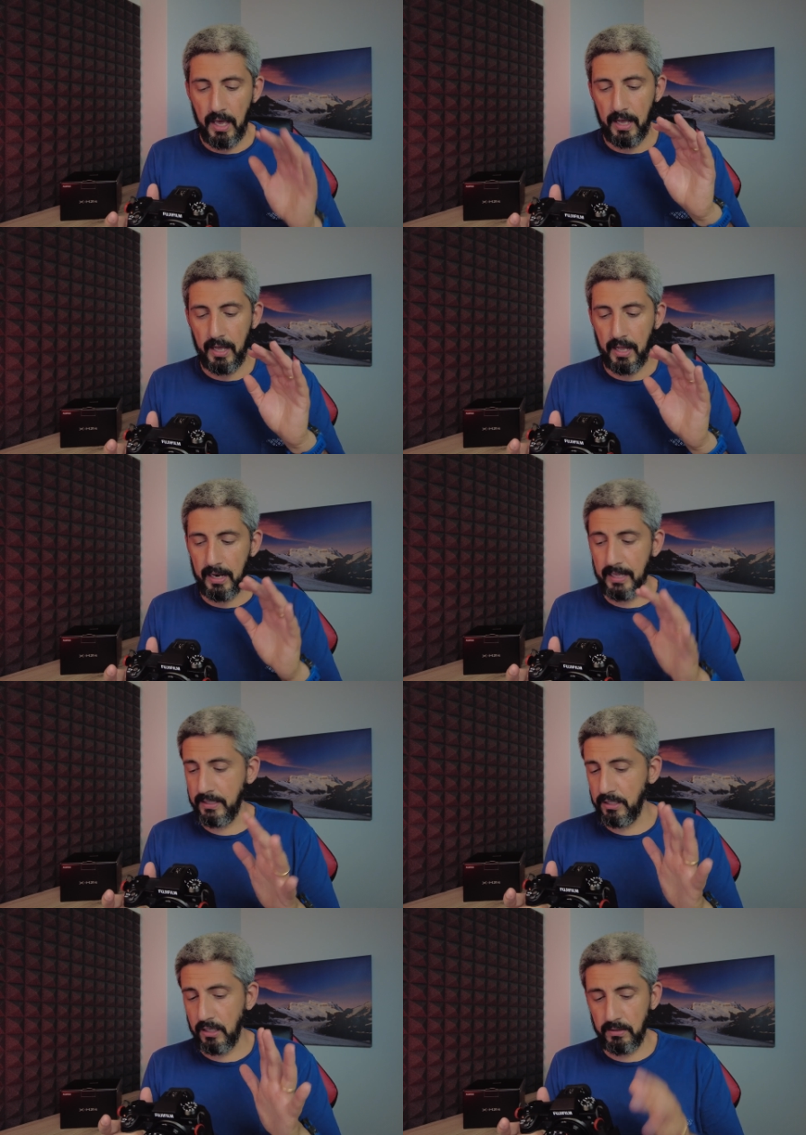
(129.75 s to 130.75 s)
Let's
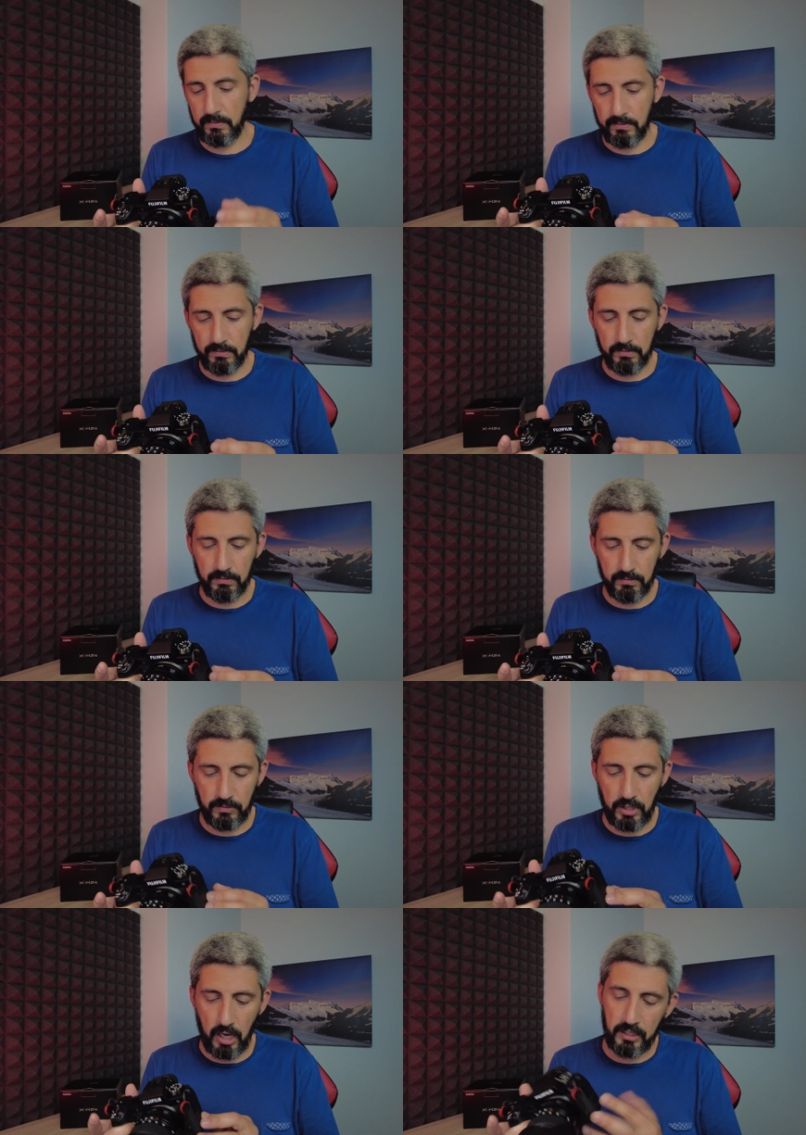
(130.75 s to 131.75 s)
start
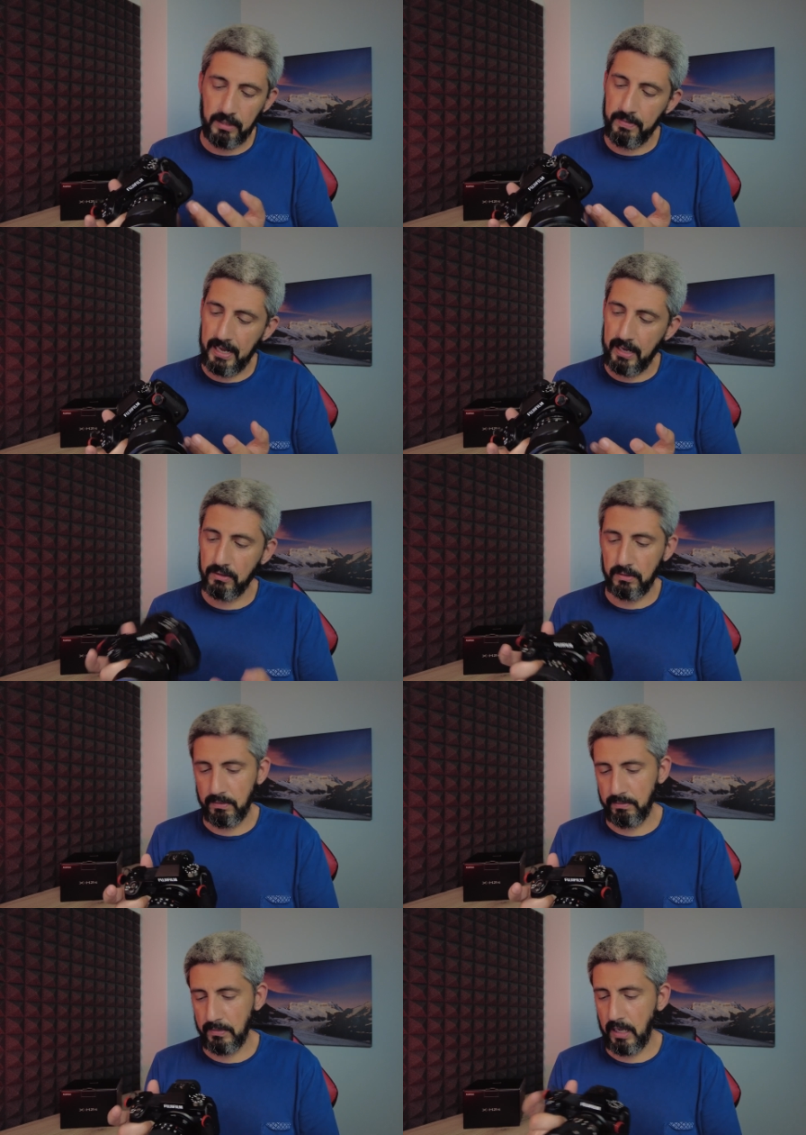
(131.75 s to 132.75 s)
talking about
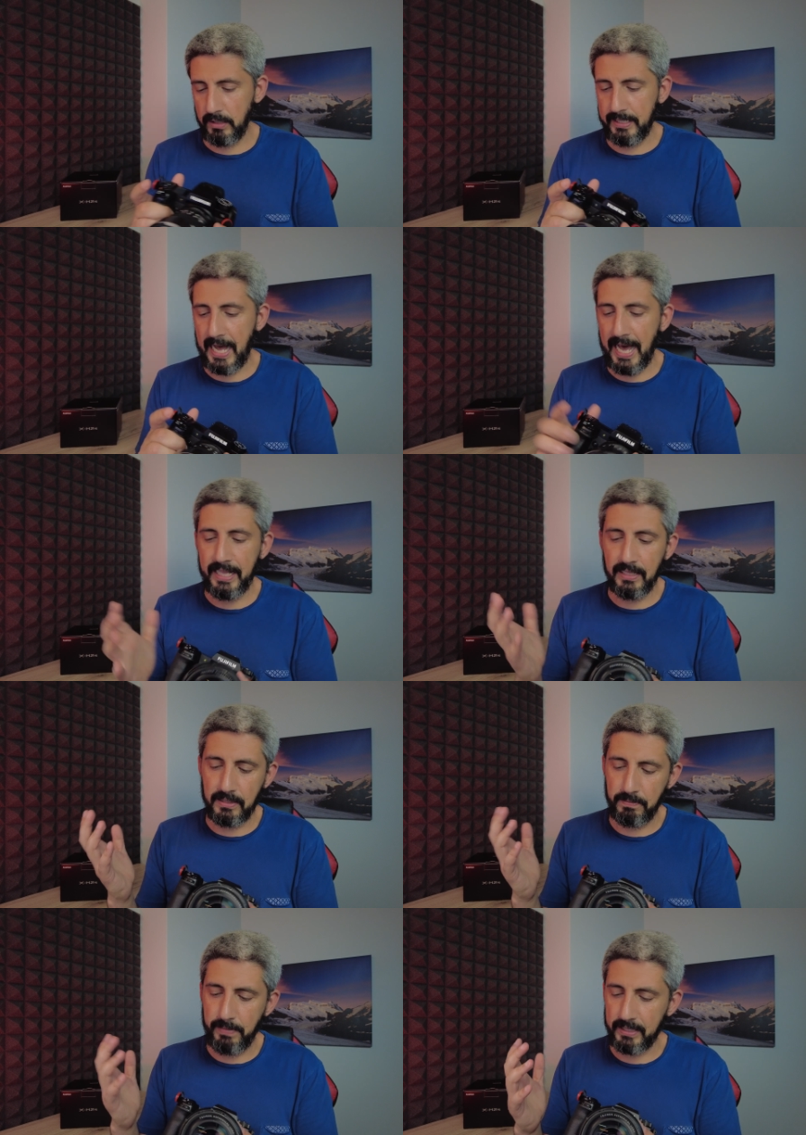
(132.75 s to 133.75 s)

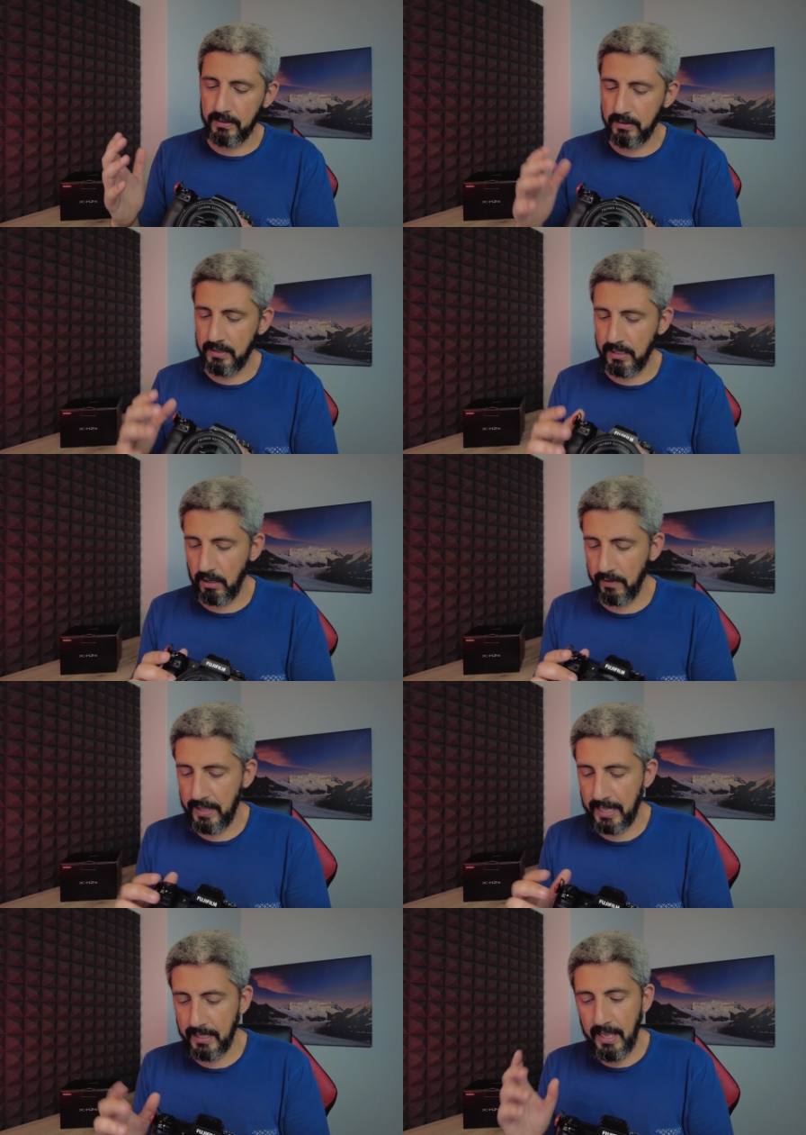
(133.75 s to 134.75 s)
dials, buttons, and all of
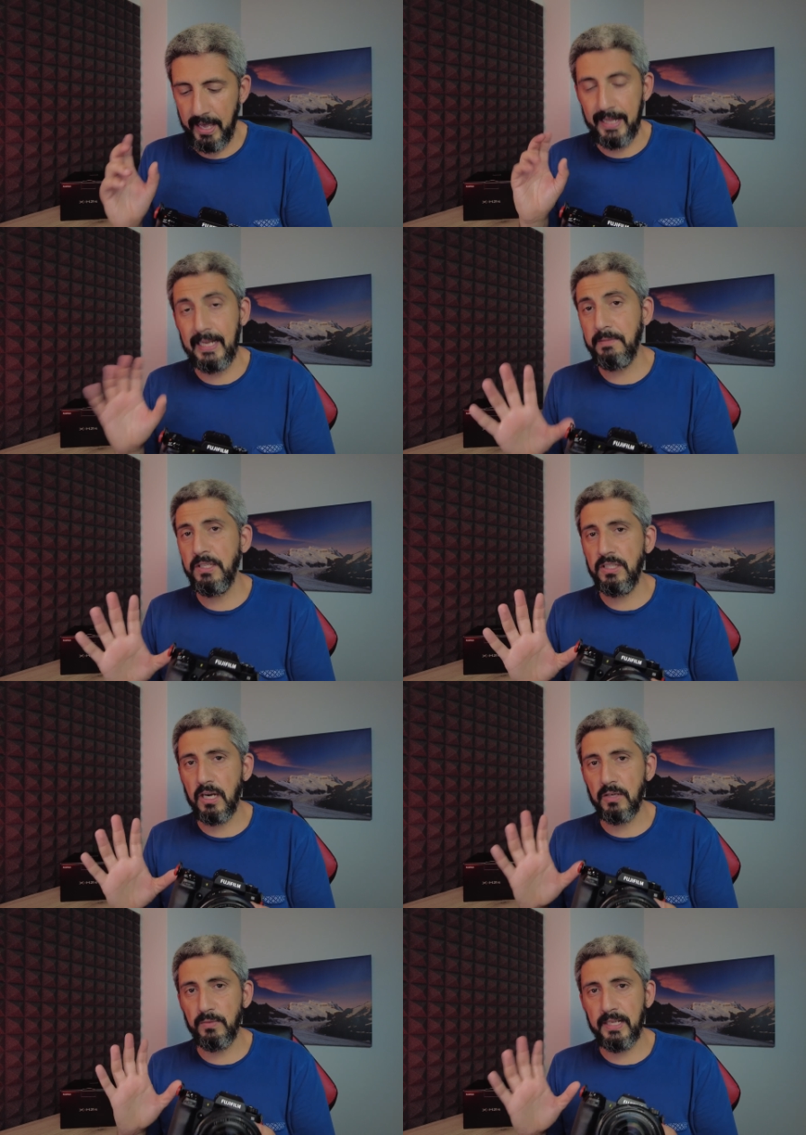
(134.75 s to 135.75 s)
that. And let me
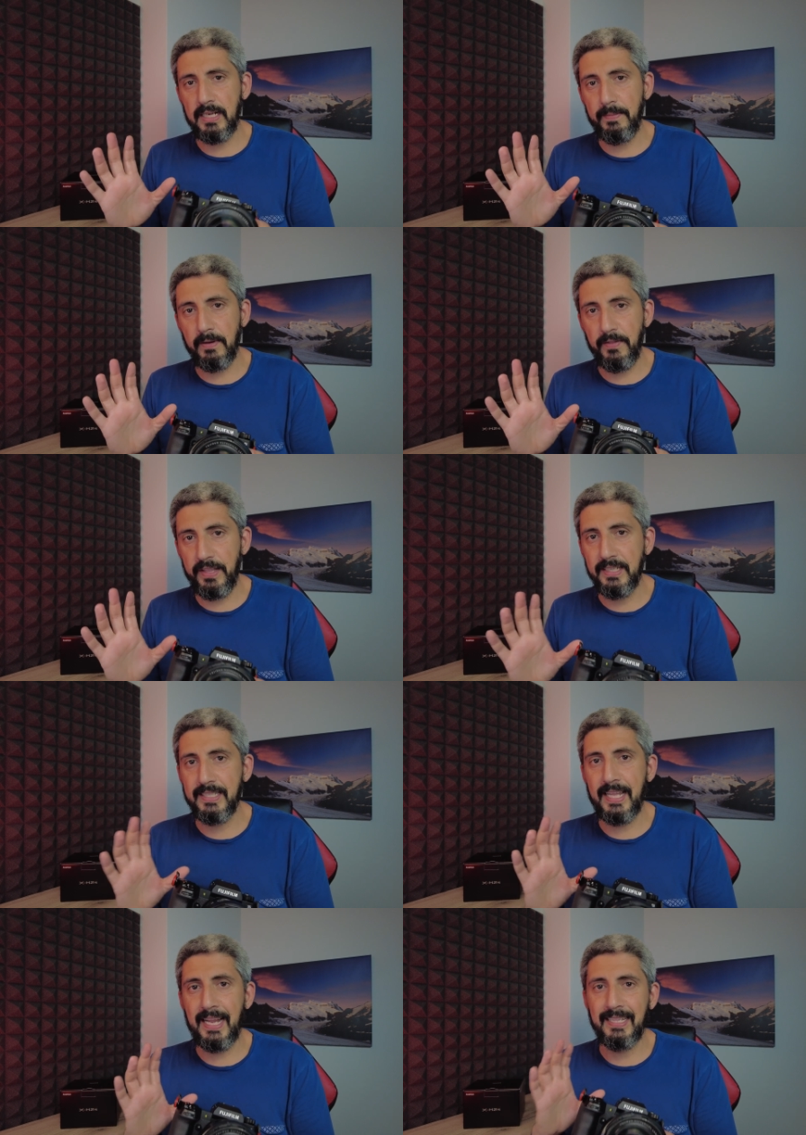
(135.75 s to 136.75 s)
start with a couple of things
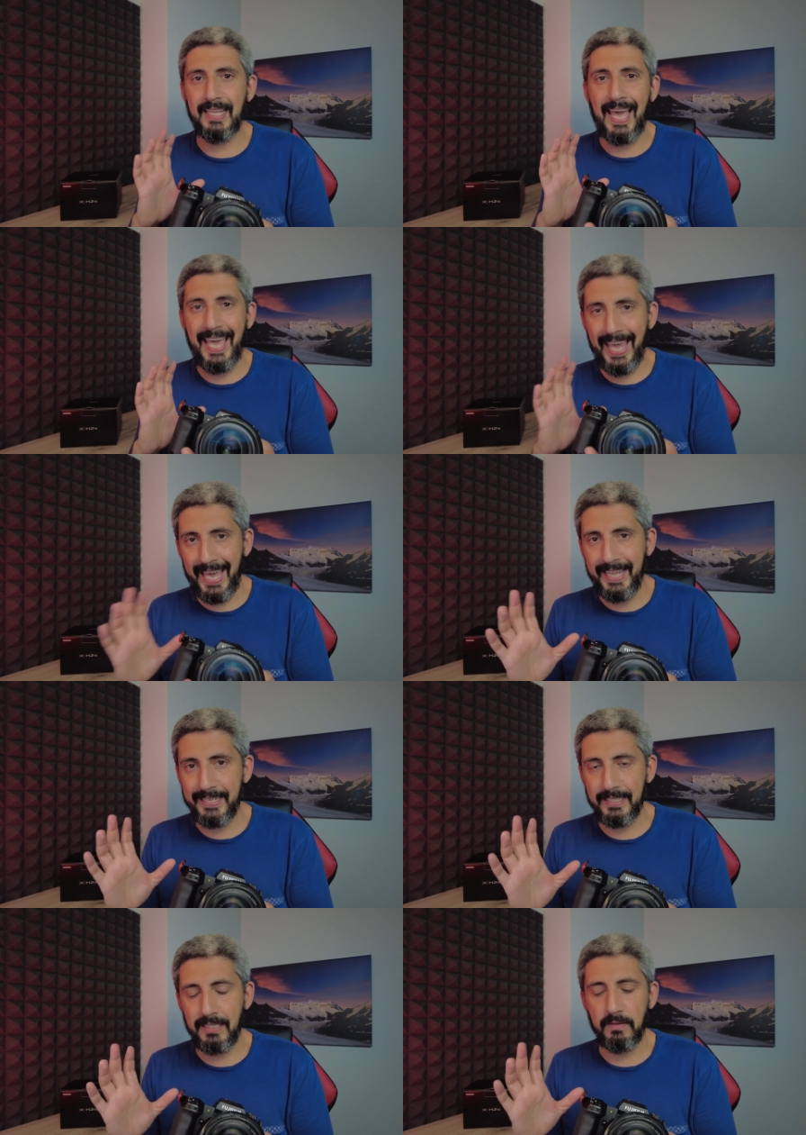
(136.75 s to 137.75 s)
that I
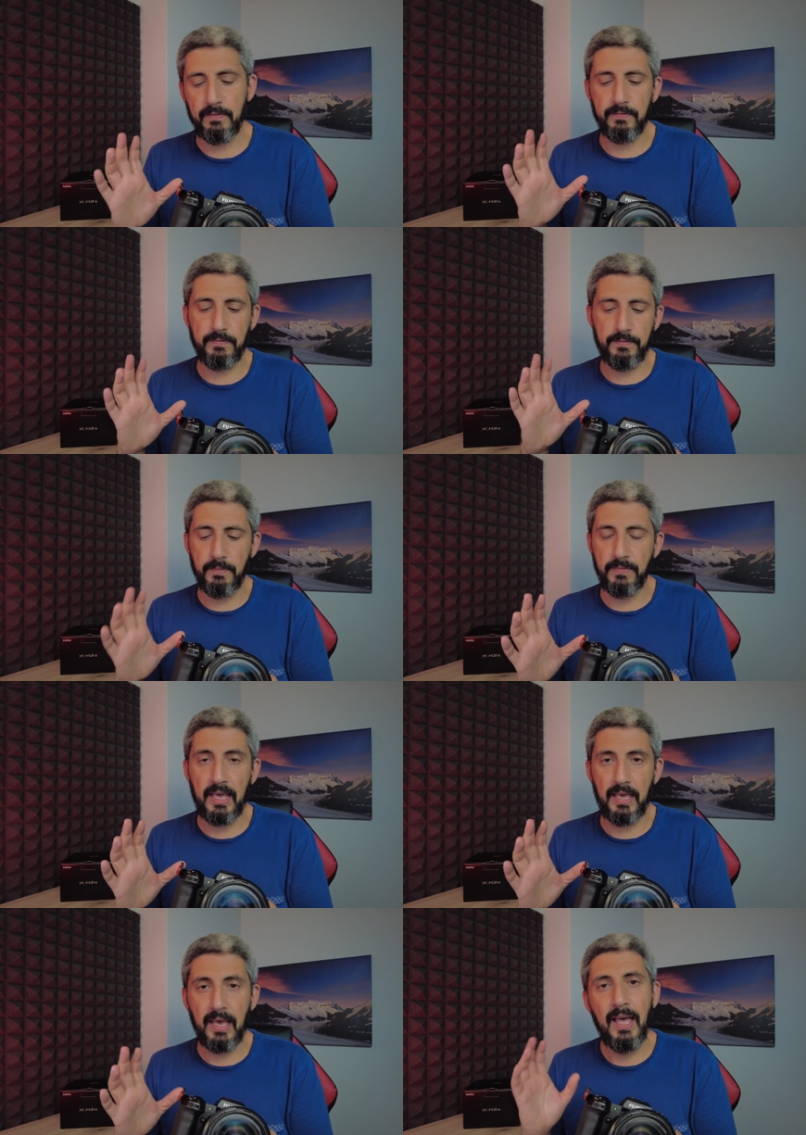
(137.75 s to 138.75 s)
hated from
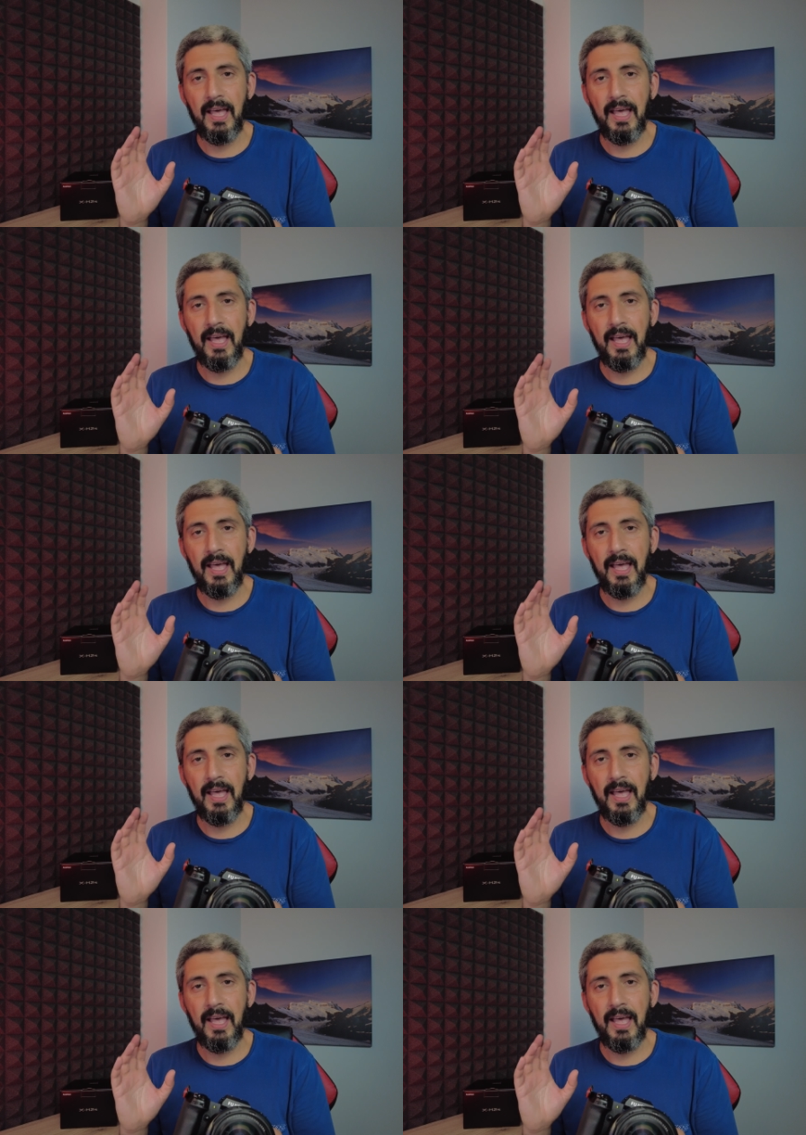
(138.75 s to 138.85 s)
the